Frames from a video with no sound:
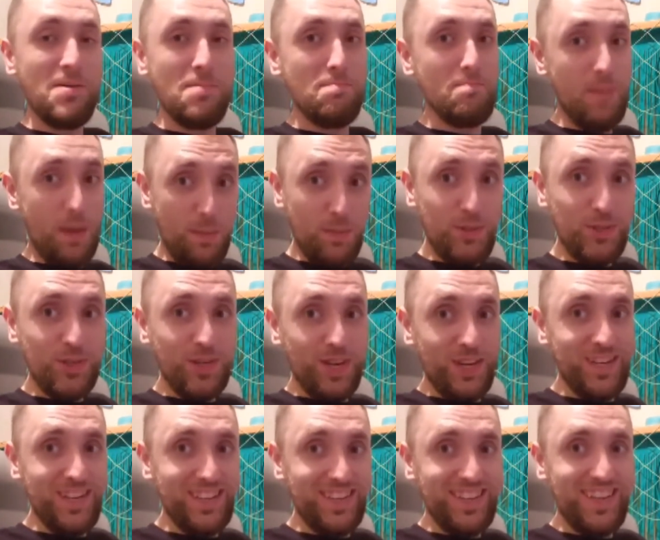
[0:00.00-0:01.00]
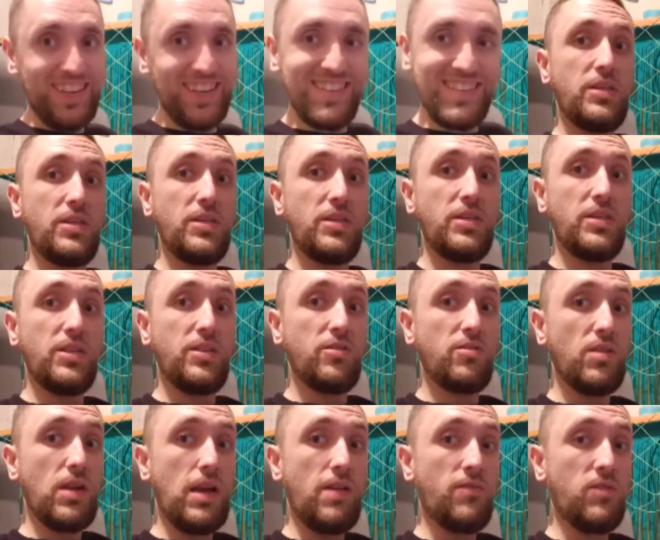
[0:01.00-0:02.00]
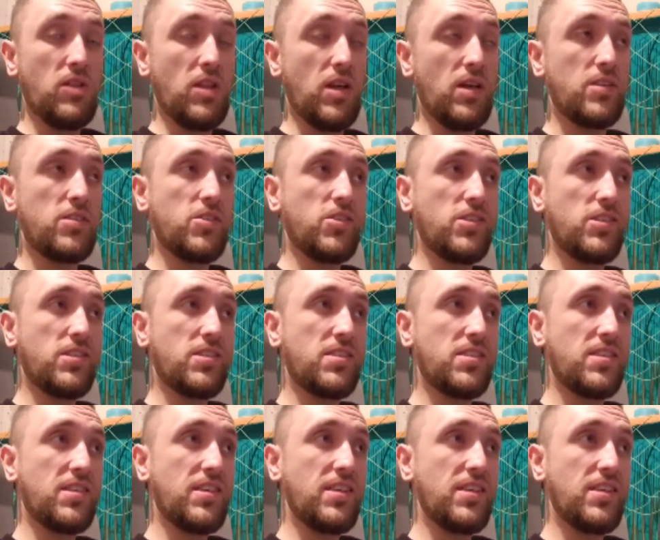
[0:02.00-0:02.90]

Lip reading: Maybe shouldn't have done that. Peter Avalon just